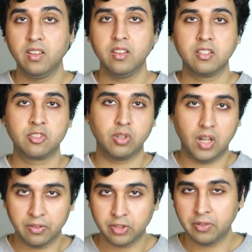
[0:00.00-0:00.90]
So
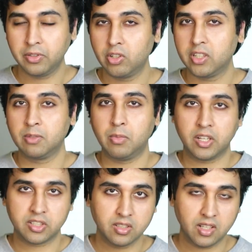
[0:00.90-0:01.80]
after I figure out the
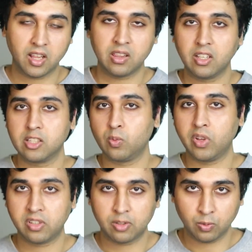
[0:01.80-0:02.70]
margin and I think it's
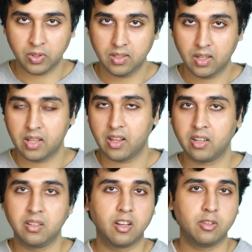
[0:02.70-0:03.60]
worth doing and I
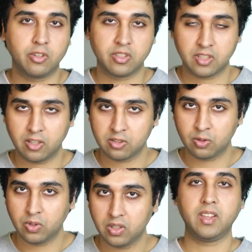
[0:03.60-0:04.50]
can get a lot of sales
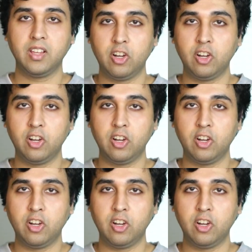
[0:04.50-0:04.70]
doing it,